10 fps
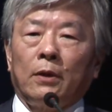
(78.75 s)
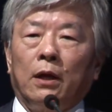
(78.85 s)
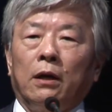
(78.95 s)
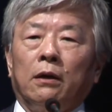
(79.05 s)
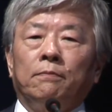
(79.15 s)

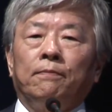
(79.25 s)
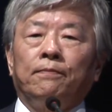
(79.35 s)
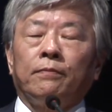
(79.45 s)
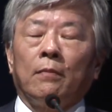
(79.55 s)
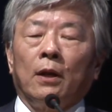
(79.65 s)

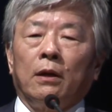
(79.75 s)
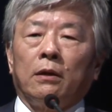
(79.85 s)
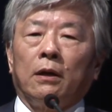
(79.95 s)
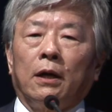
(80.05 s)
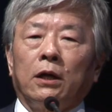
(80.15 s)

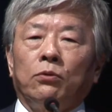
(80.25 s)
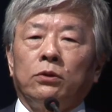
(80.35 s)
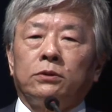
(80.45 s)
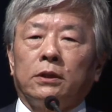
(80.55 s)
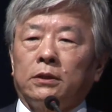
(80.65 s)
I
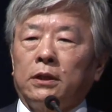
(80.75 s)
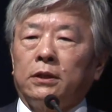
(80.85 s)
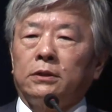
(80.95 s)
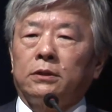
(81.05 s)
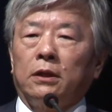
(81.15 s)
was,
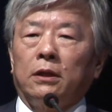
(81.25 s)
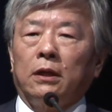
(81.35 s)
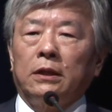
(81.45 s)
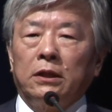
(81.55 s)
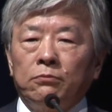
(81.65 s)
as
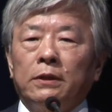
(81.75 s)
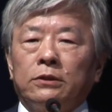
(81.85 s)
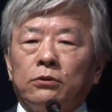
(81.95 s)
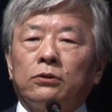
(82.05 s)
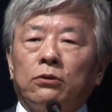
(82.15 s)

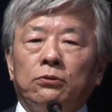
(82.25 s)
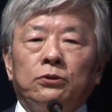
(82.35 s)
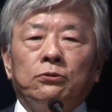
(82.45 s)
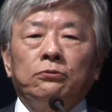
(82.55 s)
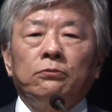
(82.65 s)
Anirban
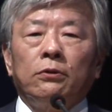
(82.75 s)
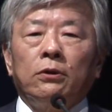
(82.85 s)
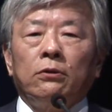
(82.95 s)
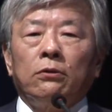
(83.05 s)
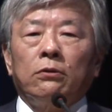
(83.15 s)
told you,
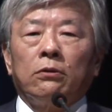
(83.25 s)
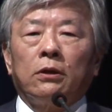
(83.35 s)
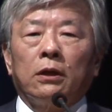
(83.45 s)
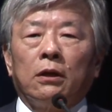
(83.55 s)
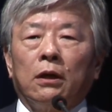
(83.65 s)

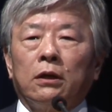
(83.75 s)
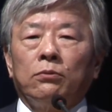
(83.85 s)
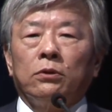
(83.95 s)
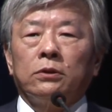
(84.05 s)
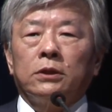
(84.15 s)
that I
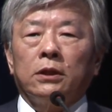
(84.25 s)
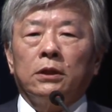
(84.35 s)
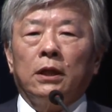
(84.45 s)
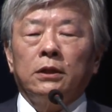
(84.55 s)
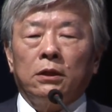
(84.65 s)
was
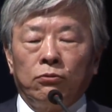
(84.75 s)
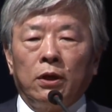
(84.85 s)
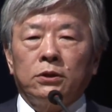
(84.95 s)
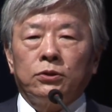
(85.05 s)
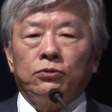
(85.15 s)
an
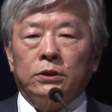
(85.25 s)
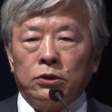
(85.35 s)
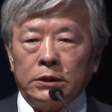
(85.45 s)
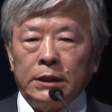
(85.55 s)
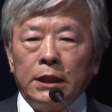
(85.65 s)
undergraduate
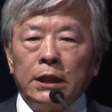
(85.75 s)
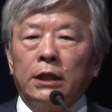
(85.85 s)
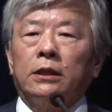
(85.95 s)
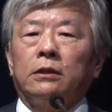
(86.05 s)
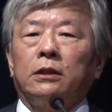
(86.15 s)

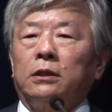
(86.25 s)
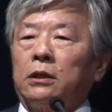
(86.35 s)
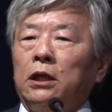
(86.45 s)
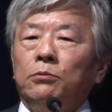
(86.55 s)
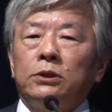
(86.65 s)
senior in the
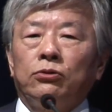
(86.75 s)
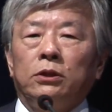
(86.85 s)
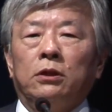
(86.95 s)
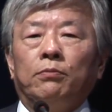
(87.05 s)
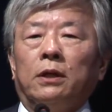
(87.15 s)

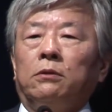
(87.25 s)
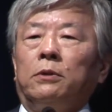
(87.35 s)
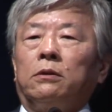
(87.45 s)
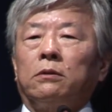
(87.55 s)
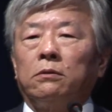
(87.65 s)
chemistry
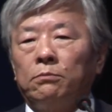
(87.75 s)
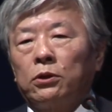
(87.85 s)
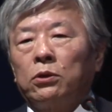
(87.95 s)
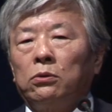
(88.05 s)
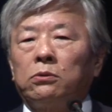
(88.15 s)
department
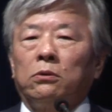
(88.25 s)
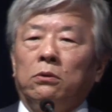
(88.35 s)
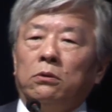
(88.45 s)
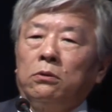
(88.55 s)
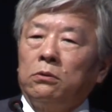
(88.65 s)
of
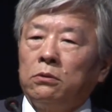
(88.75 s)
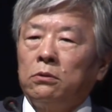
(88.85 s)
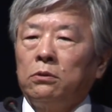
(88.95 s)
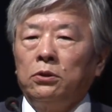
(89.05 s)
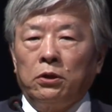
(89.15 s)
Kyoto
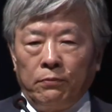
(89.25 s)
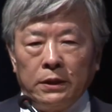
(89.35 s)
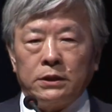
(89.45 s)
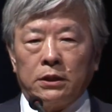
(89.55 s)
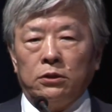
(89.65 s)

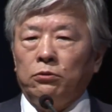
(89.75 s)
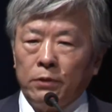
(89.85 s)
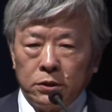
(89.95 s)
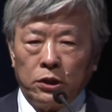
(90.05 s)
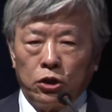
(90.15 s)
University,
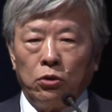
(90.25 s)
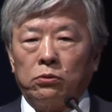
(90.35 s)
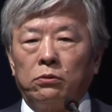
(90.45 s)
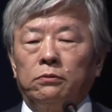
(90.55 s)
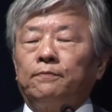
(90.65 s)
University of
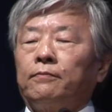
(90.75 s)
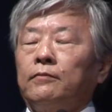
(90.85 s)
Kyoto.